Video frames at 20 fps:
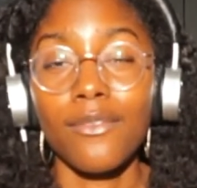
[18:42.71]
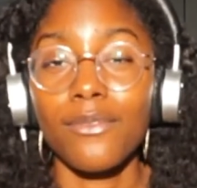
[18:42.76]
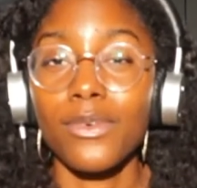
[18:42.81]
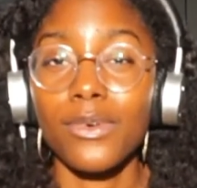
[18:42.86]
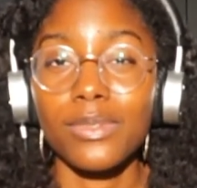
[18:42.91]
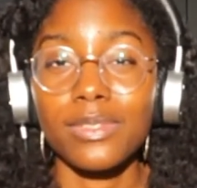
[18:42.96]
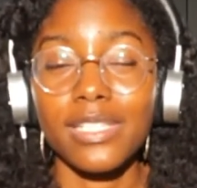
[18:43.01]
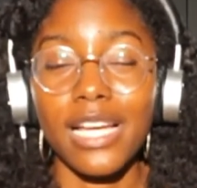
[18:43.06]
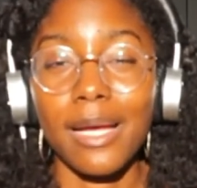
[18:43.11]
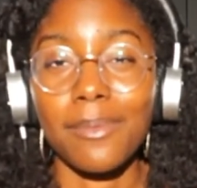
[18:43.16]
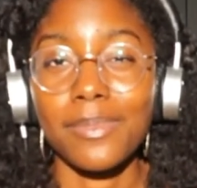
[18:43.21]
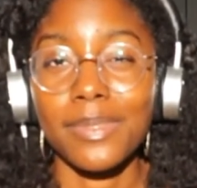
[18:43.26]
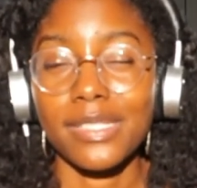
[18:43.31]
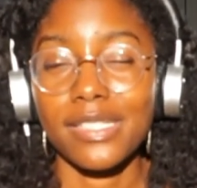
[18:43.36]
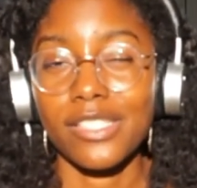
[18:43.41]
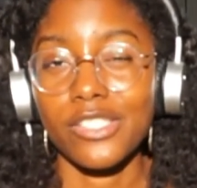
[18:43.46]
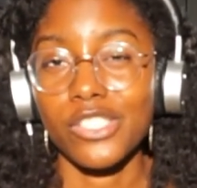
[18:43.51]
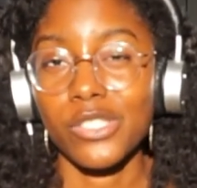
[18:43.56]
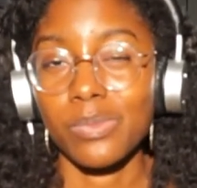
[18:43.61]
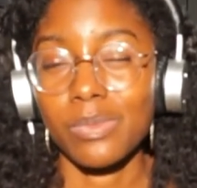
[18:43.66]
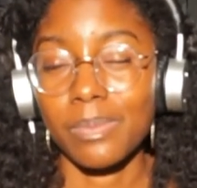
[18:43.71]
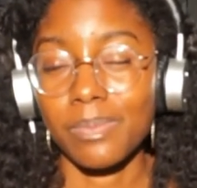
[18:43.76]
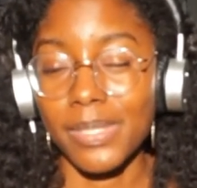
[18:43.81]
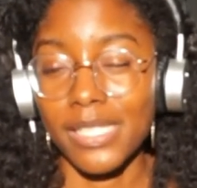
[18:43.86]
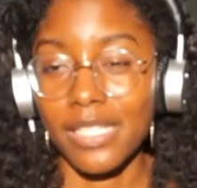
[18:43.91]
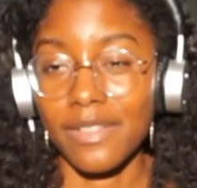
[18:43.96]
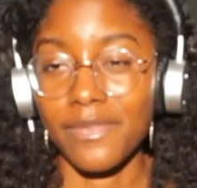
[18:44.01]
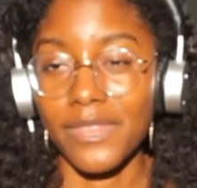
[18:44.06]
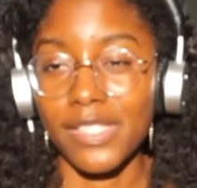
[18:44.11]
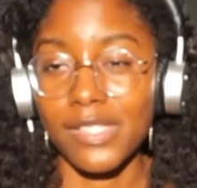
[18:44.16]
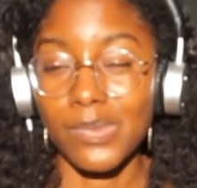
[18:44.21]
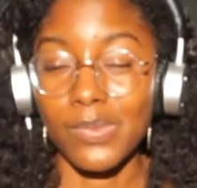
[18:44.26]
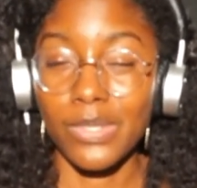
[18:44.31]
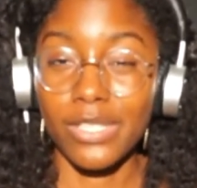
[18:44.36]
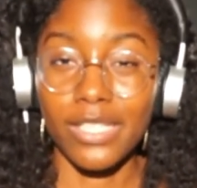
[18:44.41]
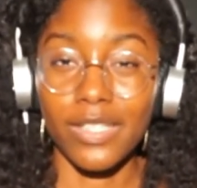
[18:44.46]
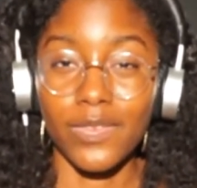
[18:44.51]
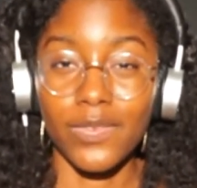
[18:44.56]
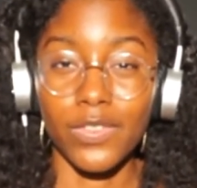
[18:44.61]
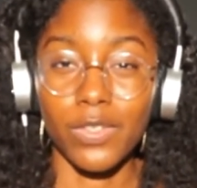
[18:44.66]
full-time position with benefits
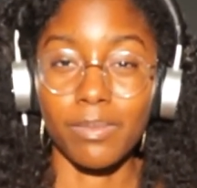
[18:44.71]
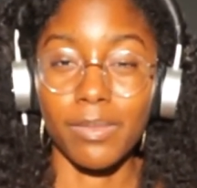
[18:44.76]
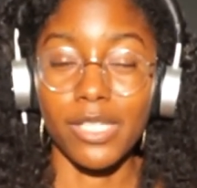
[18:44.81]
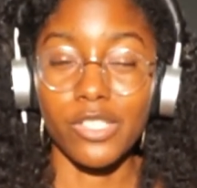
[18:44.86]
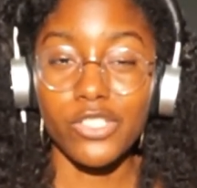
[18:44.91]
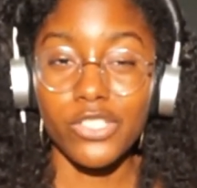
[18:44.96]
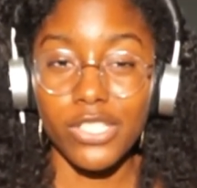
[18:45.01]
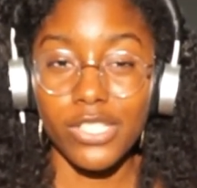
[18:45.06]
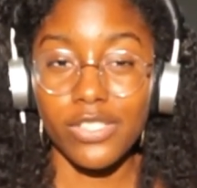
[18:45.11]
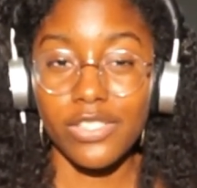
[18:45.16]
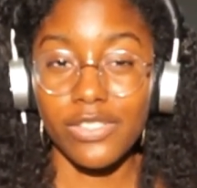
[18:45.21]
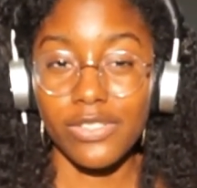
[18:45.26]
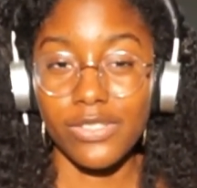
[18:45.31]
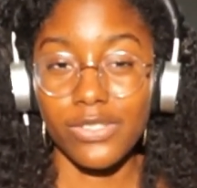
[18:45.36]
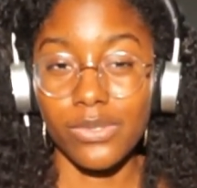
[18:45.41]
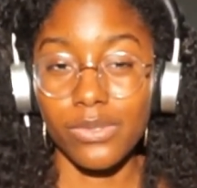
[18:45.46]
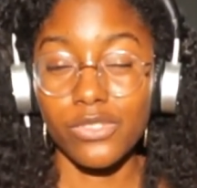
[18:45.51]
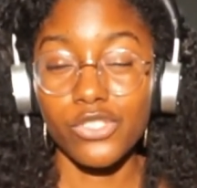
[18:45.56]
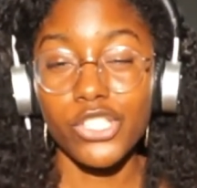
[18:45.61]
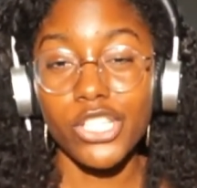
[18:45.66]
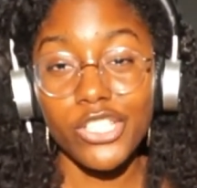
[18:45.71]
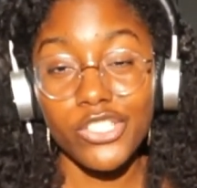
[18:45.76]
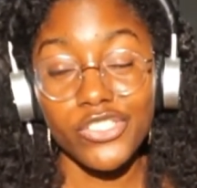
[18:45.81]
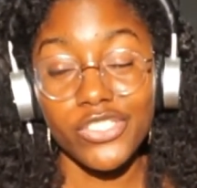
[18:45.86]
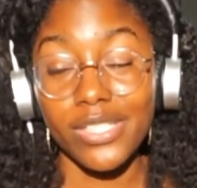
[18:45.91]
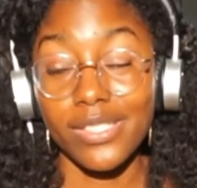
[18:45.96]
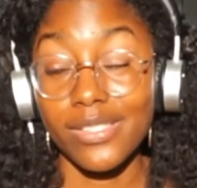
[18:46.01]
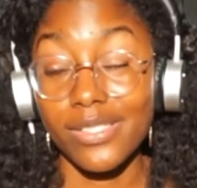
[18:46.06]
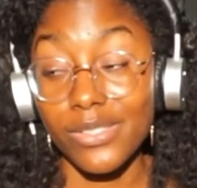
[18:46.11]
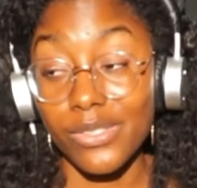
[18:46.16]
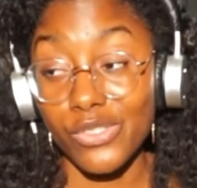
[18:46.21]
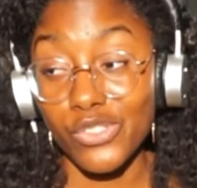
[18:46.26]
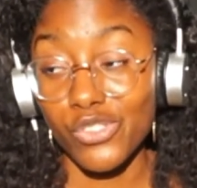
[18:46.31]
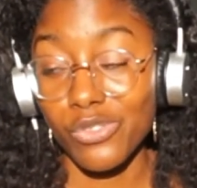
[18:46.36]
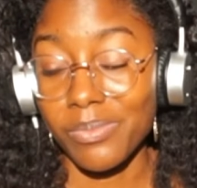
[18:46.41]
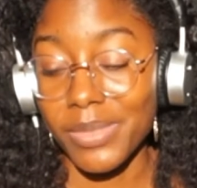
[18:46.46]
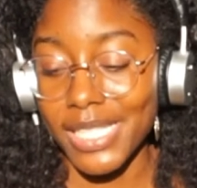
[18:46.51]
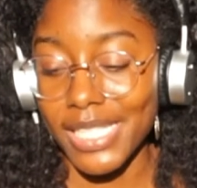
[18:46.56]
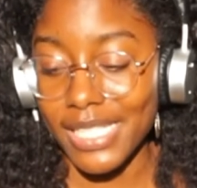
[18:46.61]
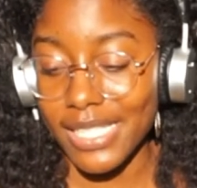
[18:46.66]
working for my church and church and
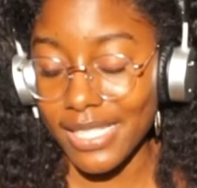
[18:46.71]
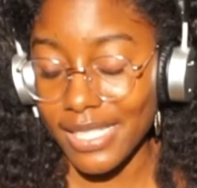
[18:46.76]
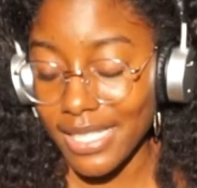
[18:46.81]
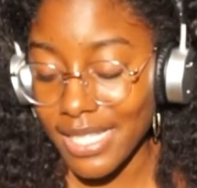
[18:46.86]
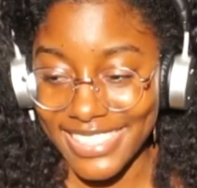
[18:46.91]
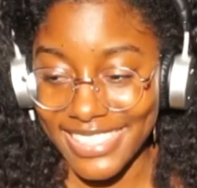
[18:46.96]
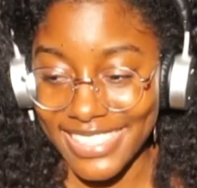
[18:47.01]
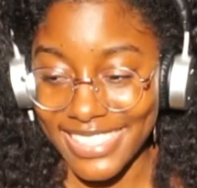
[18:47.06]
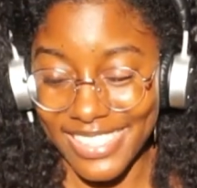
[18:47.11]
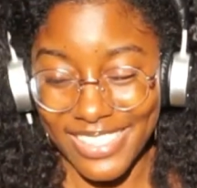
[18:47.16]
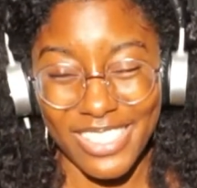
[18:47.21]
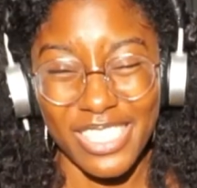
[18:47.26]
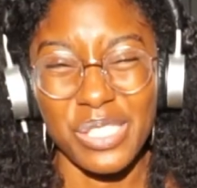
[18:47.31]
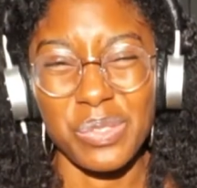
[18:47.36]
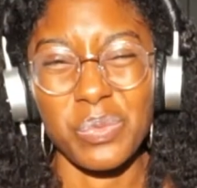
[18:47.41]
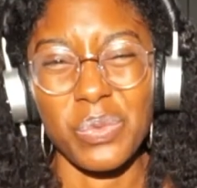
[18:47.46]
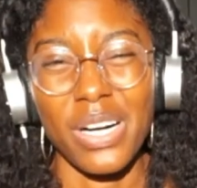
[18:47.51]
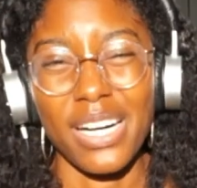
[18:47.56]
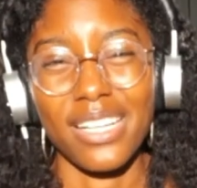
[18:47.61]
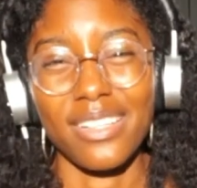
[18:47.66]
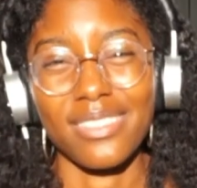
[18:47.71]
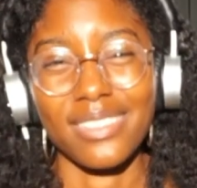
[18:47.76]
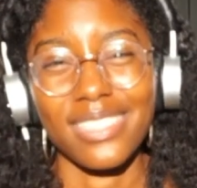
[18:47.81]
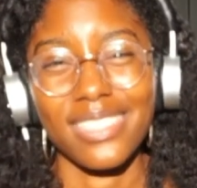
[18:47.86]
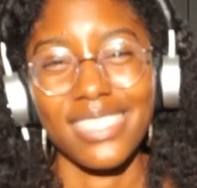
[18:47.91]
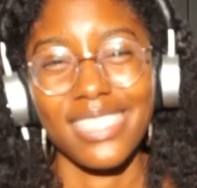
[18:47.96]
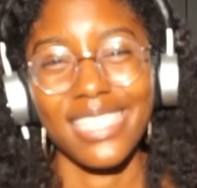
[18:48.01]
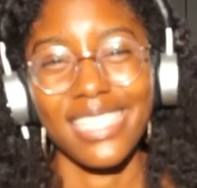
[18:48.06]
social media. It's just wild.